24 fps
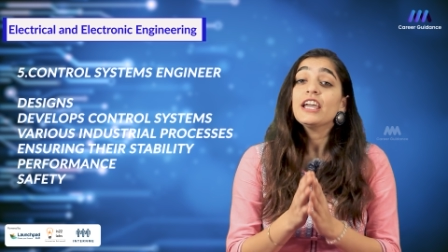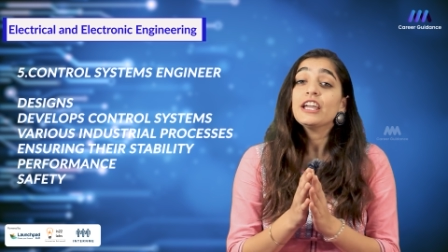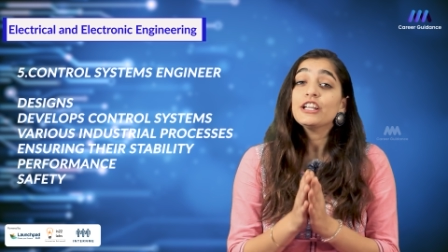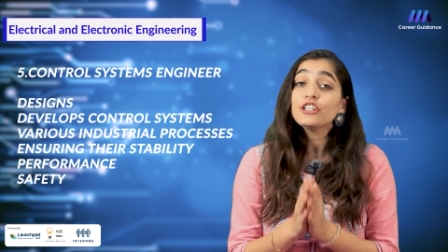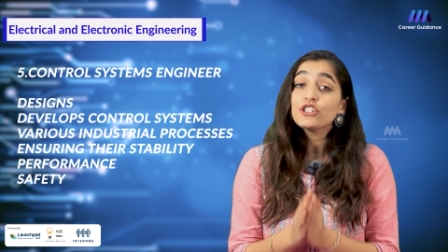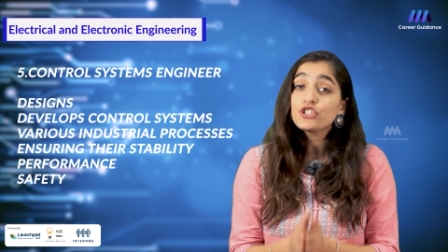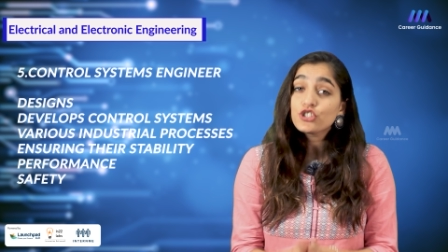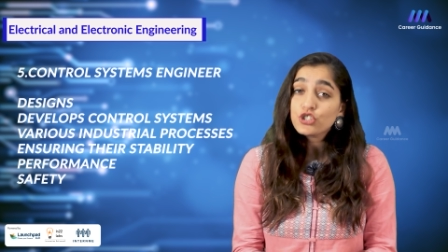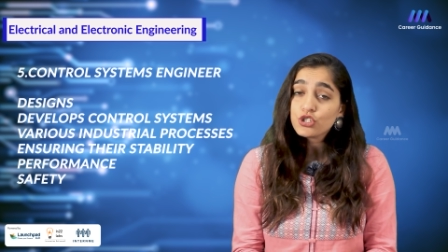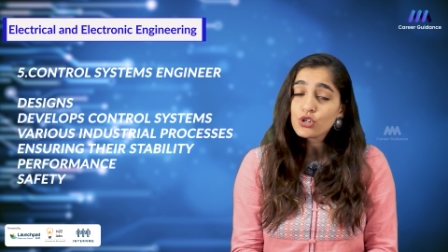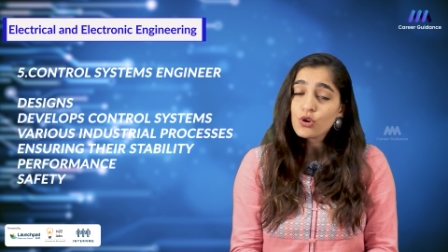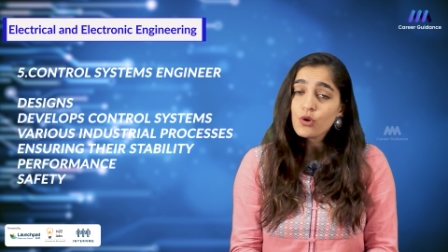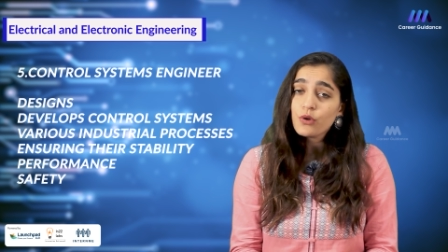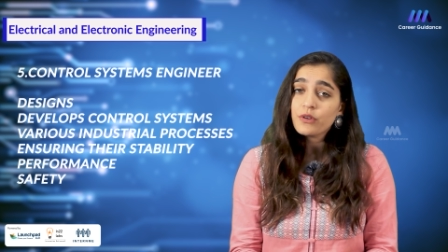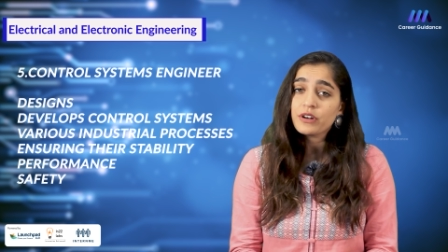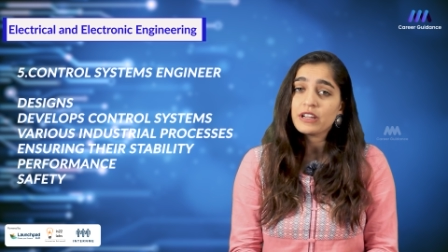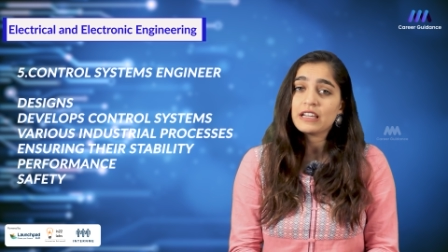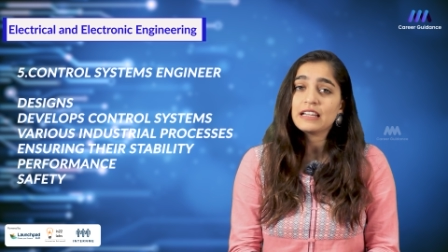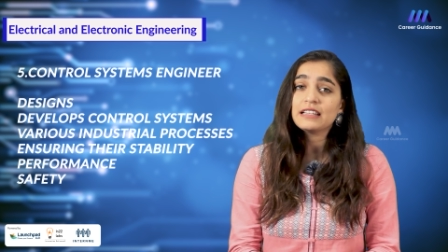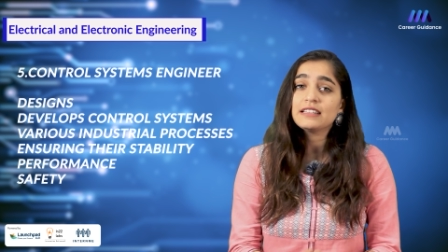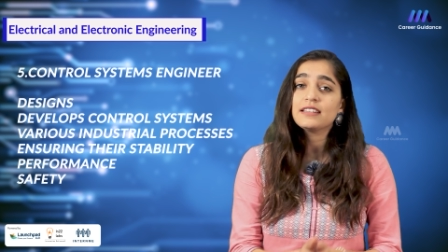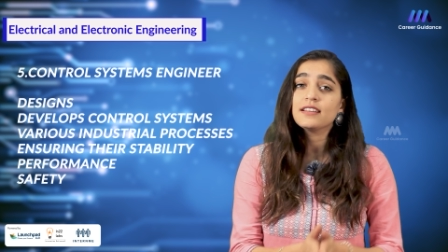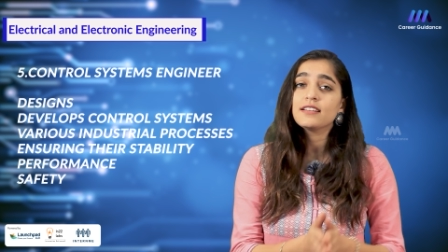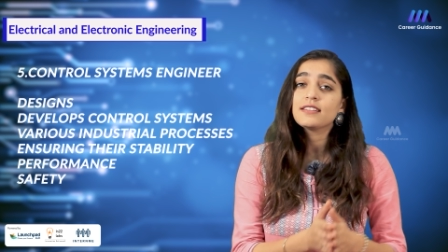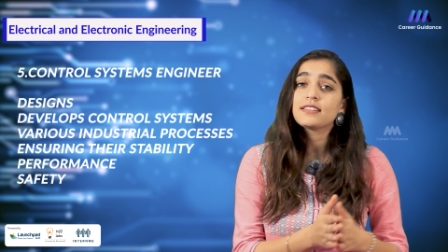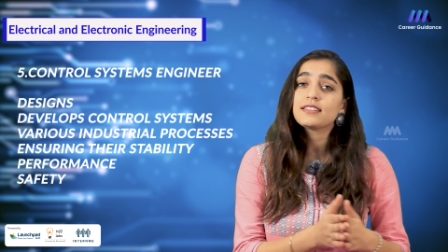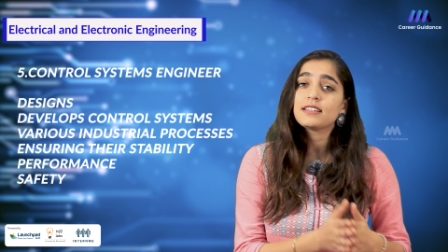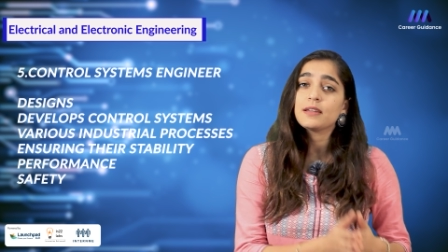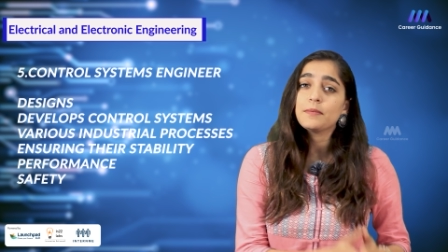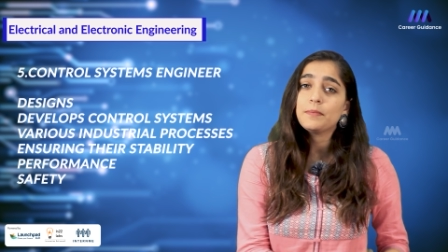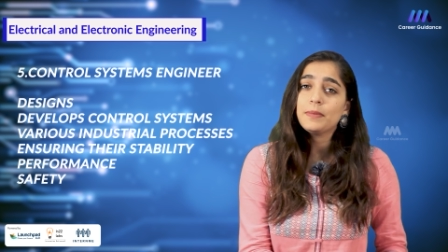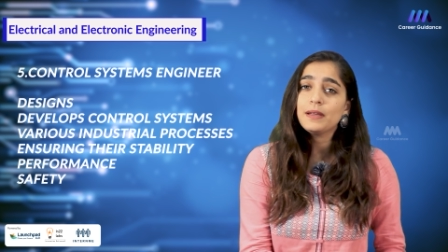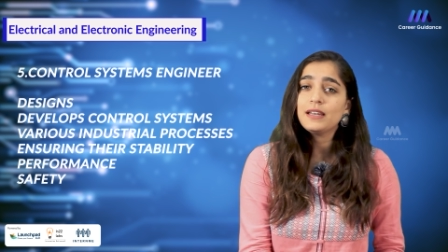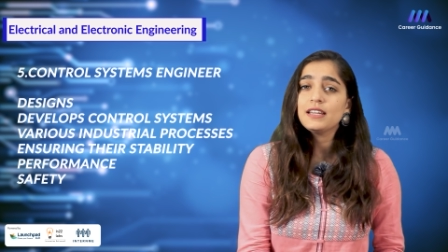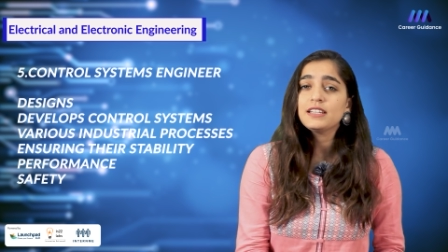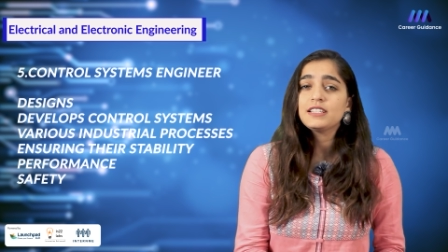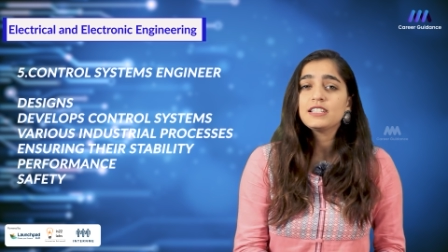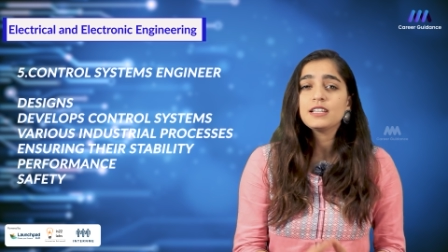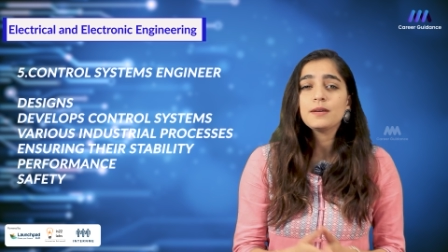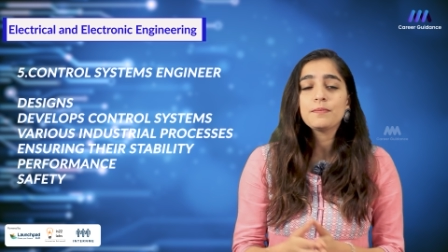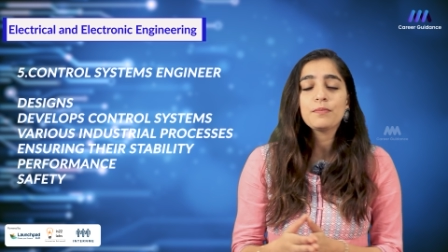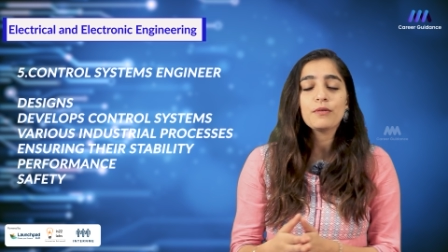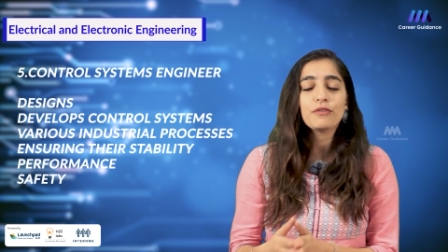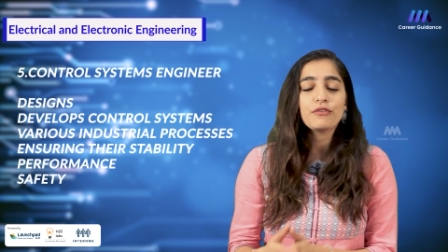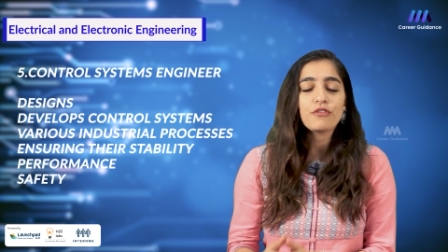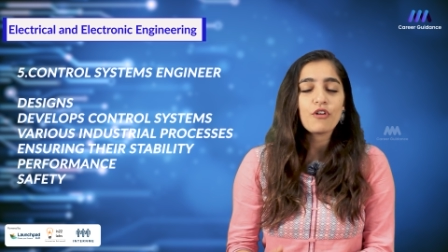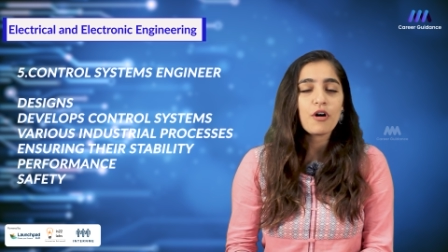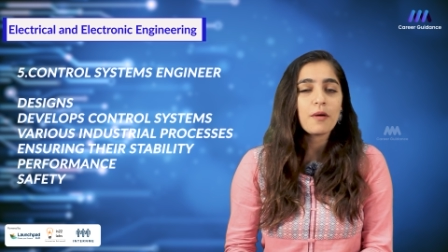ensuring their stability,
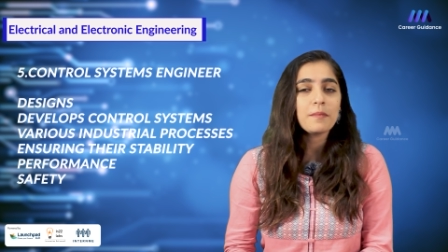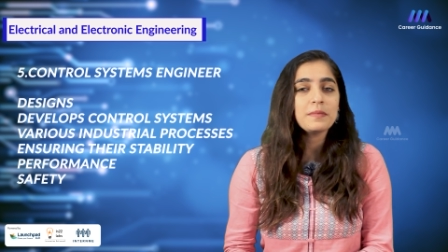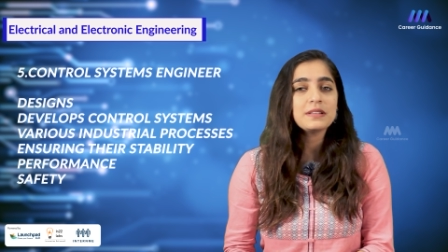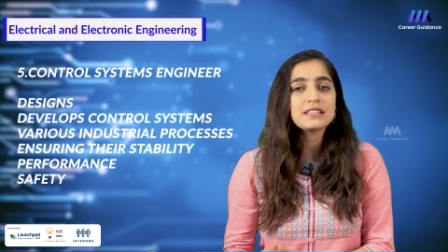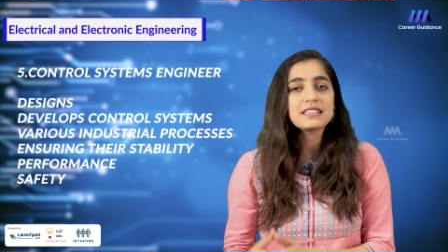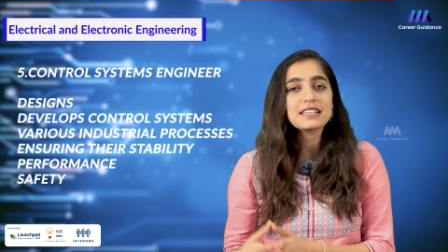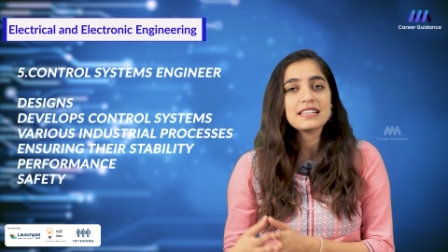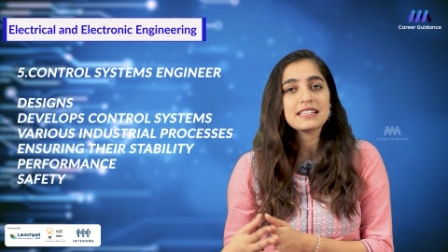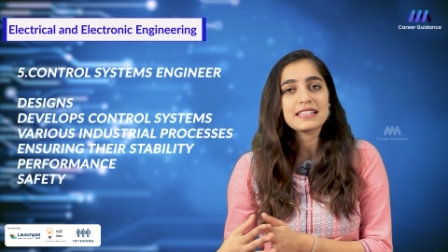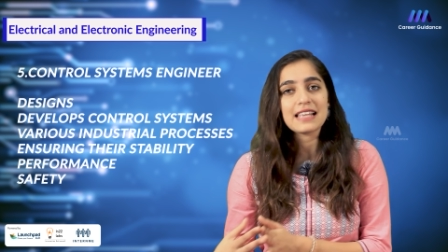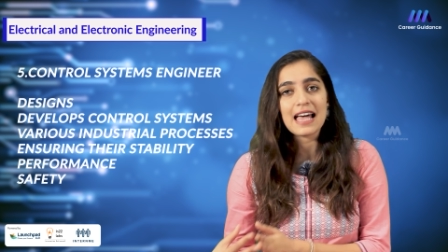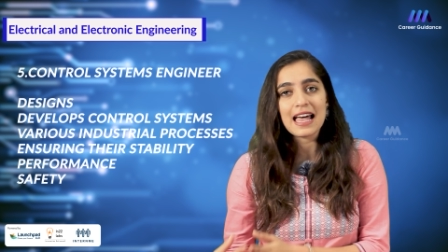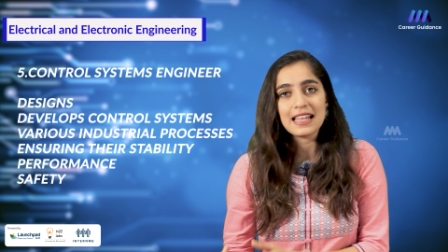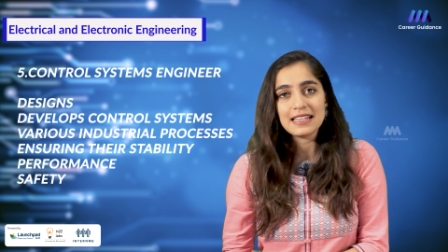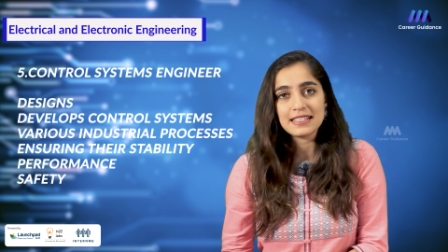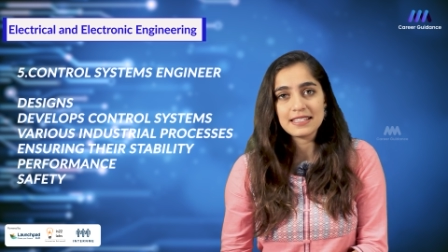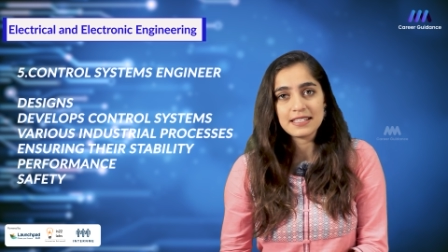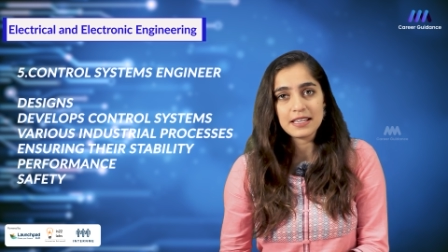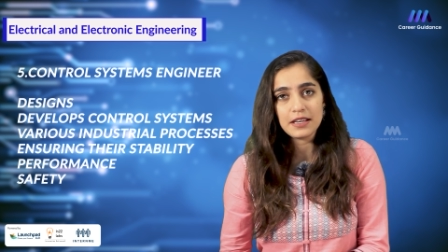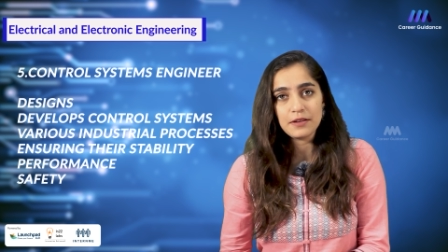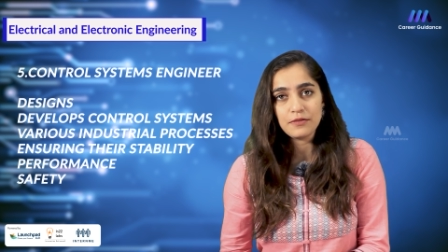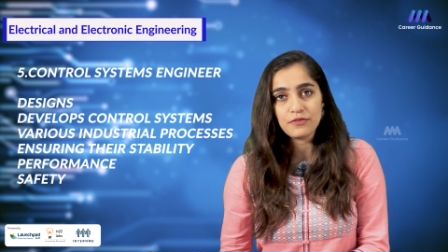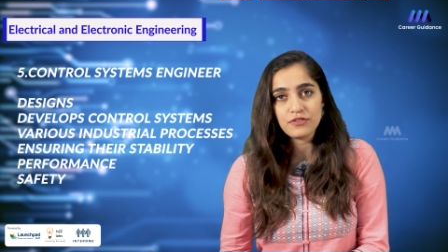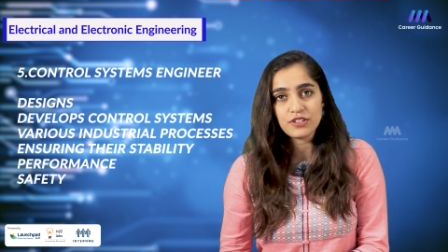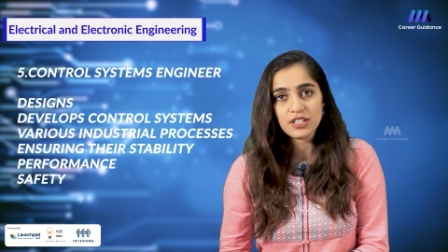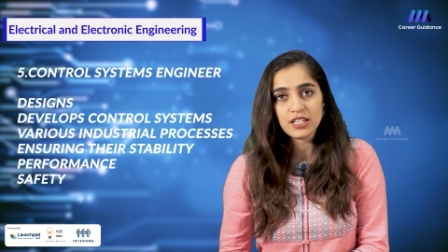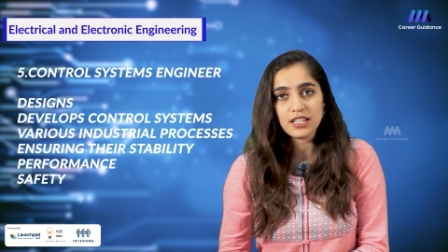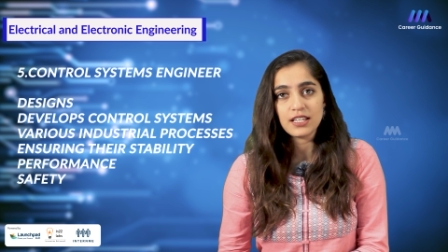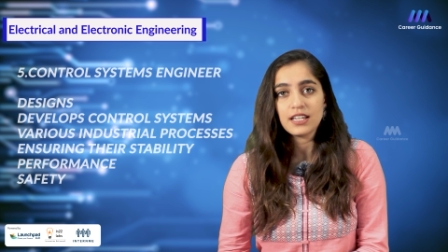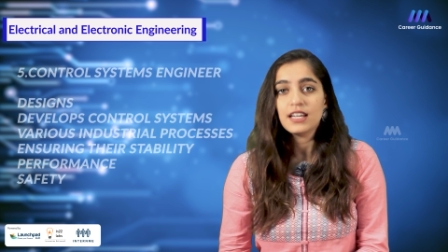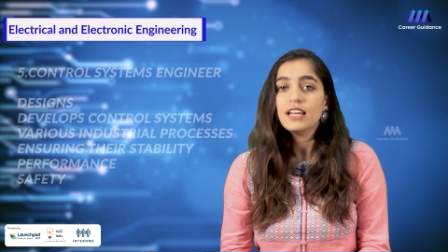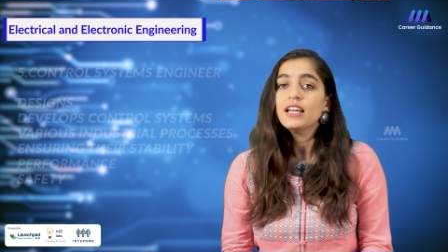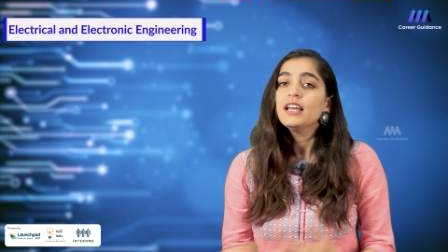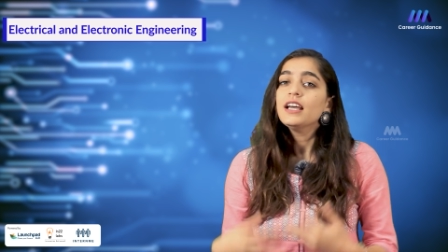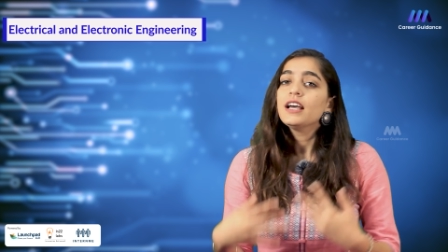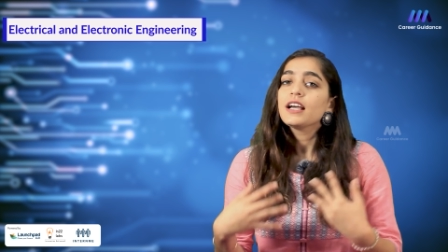performances and safety.